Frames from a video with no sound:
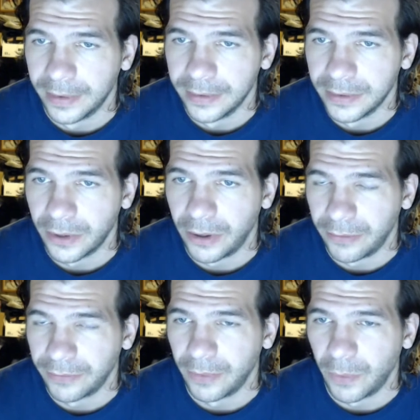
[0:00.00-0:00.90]
So I
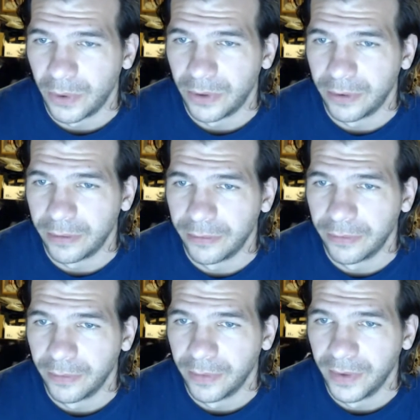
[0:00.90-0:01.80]
often wonder if
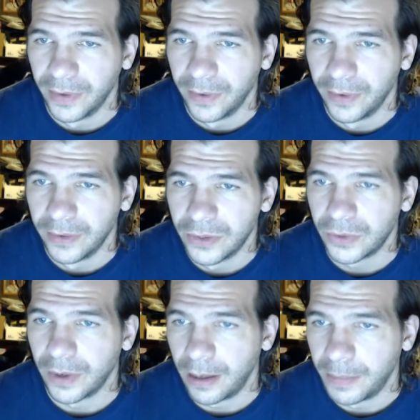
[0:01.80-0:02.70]

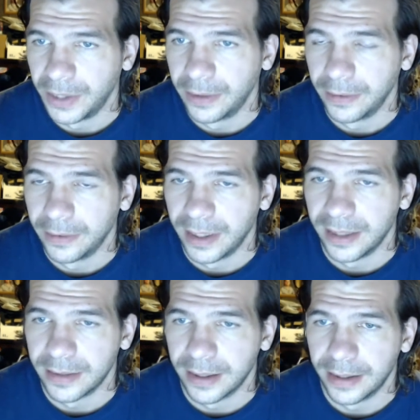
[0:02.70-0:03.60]
trauma
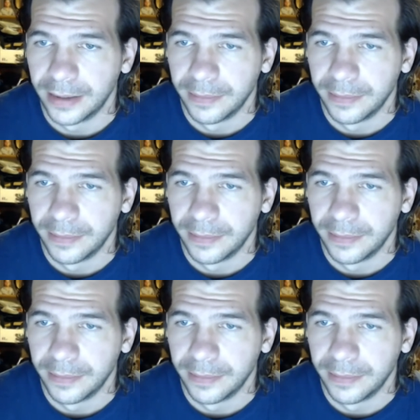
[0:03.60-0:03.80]
does that.